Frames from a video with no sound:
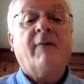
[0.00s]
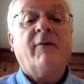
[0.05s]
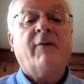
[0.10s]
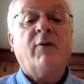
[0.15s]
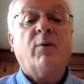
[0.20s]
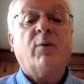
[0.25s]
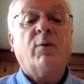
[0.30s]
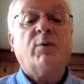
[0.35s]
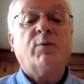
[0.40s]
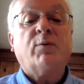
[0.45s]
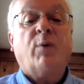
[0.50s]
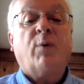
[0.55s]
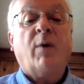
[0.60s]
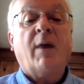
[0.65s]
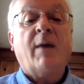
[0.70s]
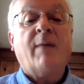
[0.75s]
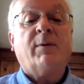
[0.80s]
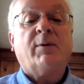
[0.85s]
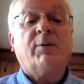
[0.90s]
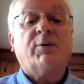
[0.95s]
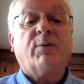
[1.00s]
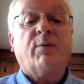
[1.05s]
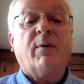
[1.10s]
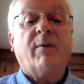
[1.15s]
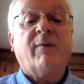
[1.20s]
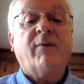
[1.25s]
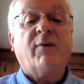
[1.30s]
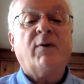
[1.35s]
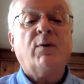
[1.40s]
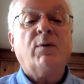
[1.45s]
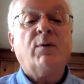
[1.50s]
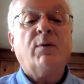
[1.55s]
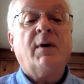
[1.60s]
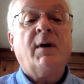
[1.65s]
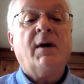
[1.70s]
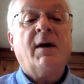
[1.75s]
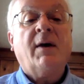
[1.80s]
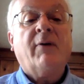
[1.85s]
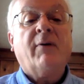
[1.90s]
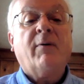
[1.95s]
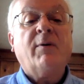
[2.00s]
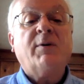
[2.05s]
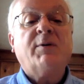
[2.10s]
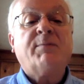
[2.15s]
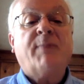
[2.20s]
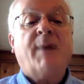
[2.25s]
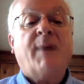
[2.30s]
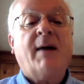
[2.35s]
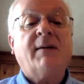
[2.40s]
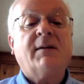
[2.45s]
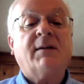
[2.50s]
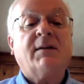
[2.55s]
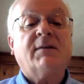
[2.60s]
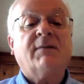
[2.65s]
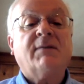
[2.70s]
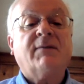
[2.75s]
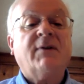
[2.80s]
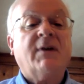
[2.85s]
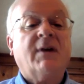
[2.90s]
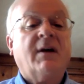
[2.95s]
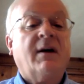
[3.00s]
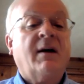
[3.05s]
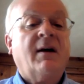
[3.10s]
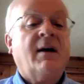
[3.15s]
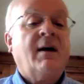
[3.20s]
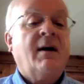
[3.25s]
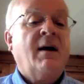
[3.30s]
Viewers will be able to review the responses via